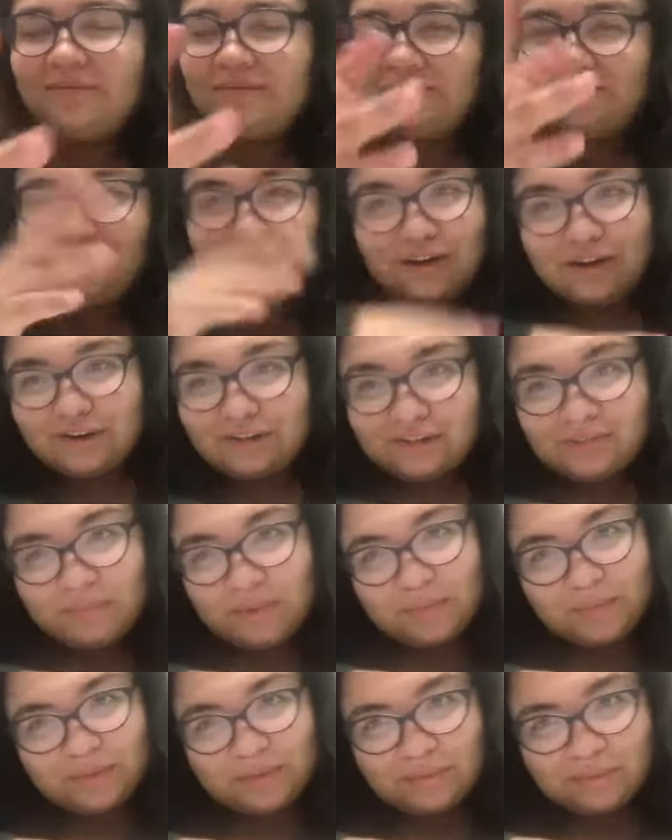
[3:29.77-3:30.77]
for the
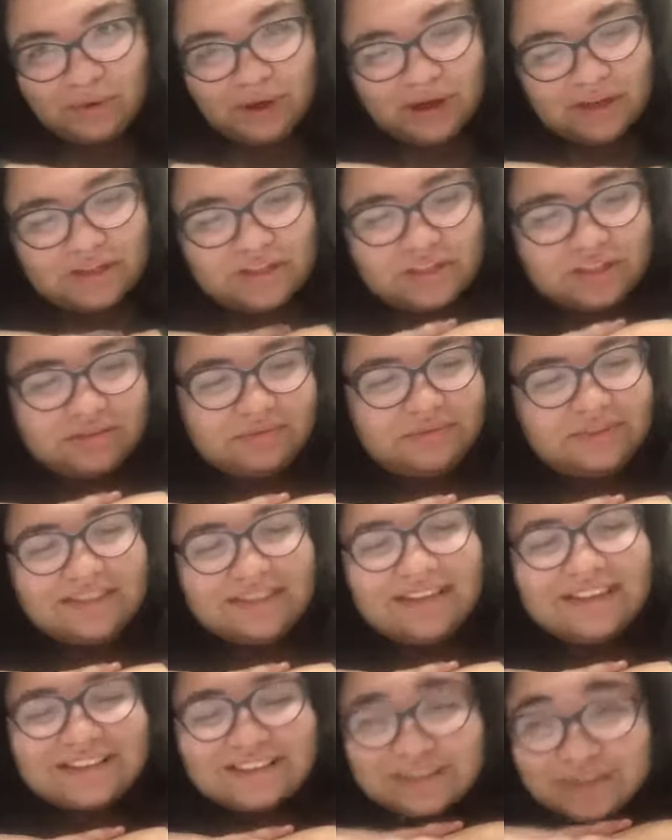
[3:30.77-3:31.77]
people that watch, I was
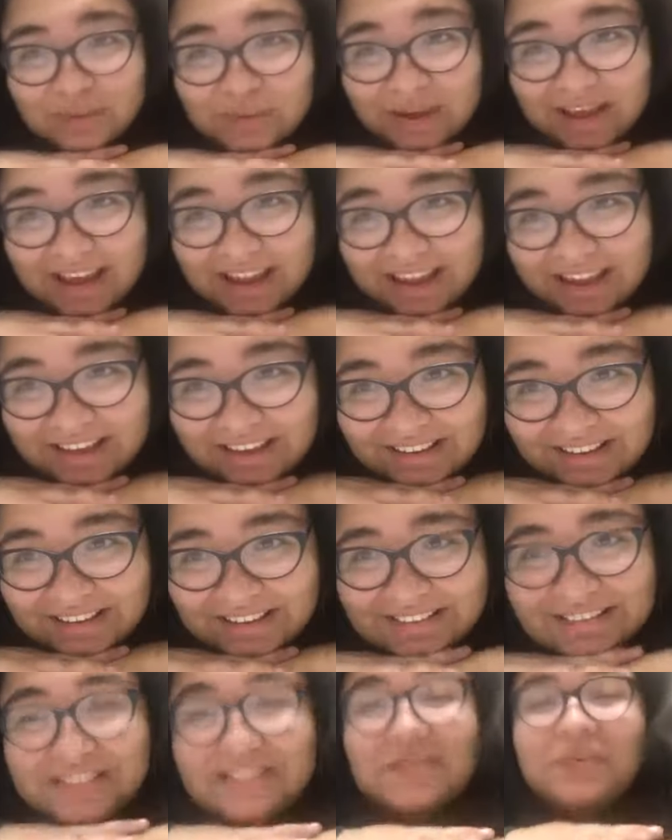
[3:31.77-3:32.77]
like, it's okay
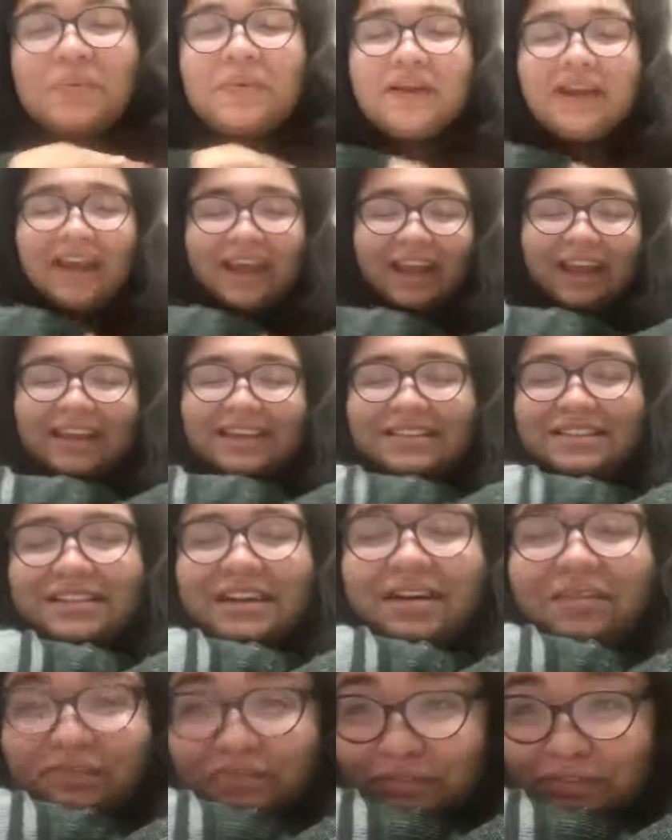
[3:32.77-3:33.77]
to
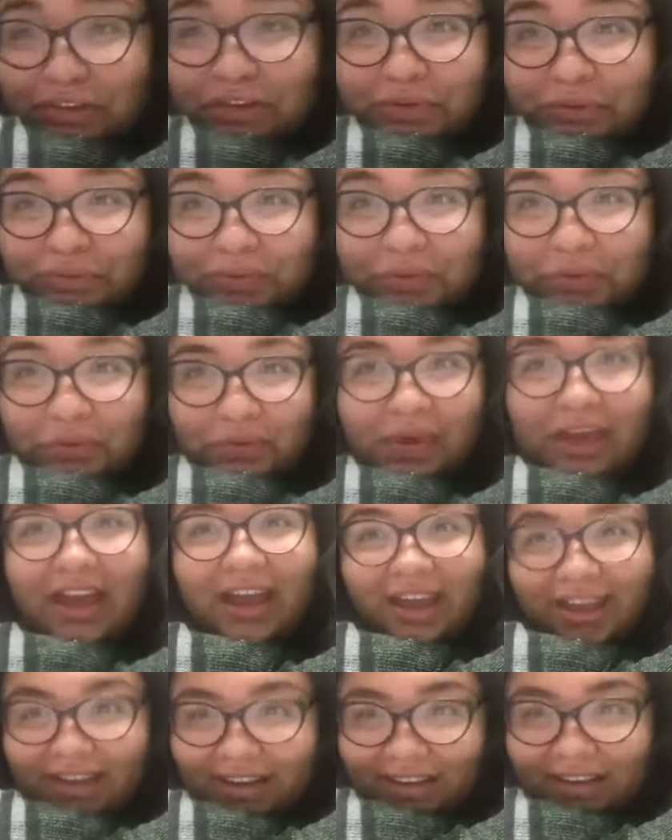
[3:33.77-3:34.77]
not feel
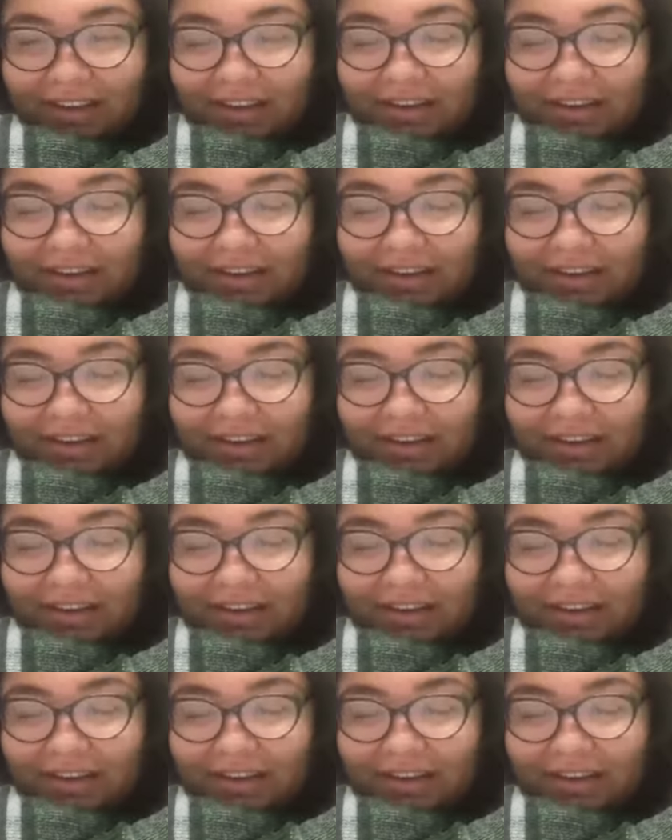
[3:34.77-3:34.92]
okay.